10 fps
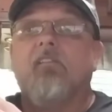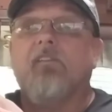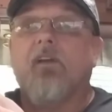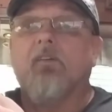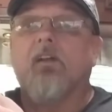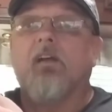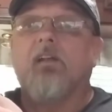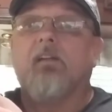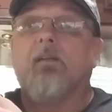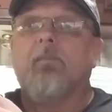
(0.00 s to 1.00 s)

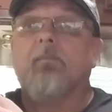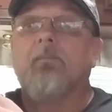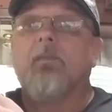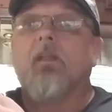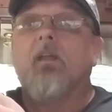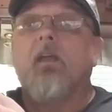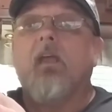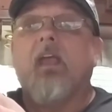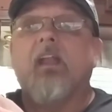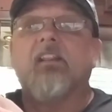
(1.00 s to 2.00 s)
Fahrenheit.
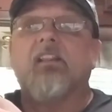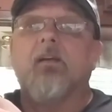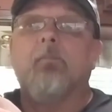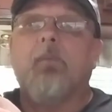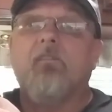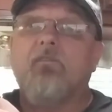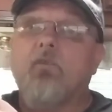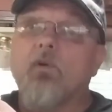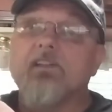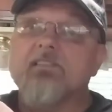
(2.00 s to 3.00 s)
Anything above
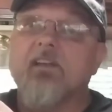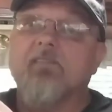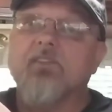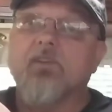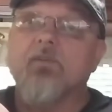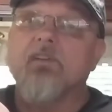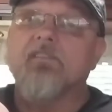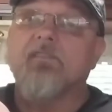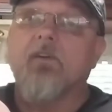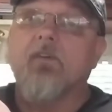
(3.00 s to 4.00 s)
47
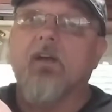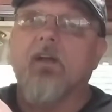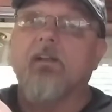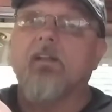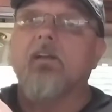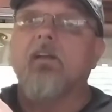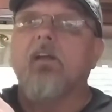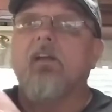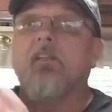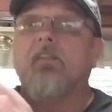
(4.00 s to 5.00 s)
degrees Fahrenheit,
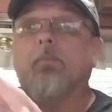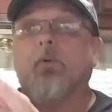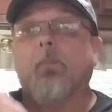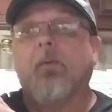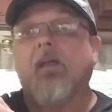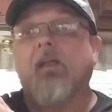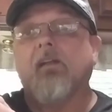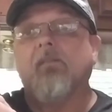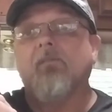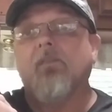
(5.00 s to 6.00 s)
the
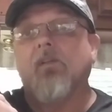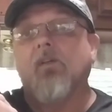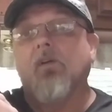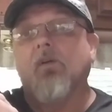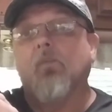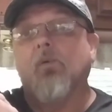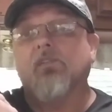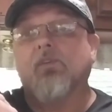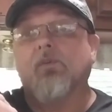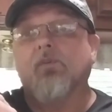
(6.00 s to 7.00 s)
propane
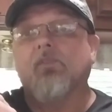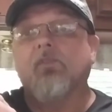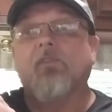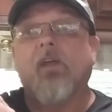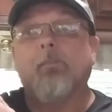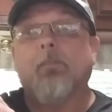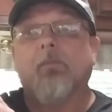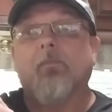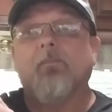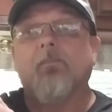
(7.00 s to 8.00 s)
will turn to
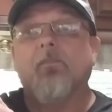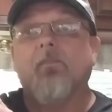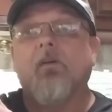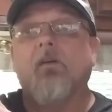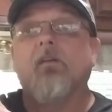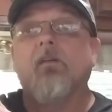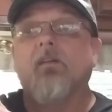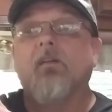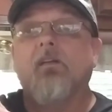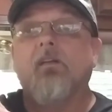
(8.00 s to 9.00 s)
vapor.
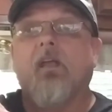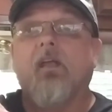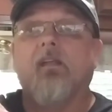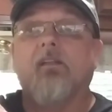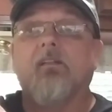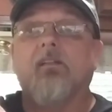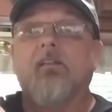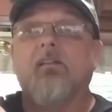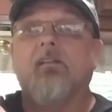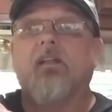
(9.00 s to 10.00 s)
And
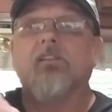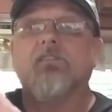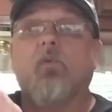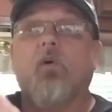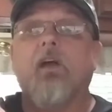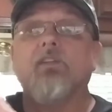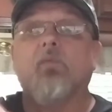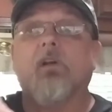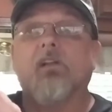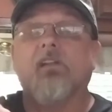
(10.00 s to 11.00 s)
that's why
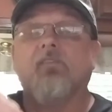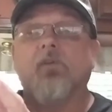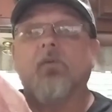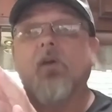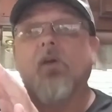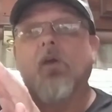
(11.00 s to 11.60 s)
you want to leave your